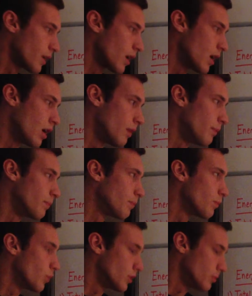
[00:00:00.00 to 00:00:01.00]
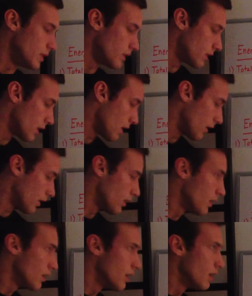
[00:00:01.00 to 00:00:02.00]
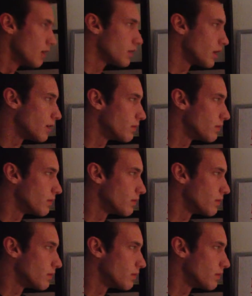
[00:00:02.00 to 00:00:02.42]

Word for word: um, which means that steady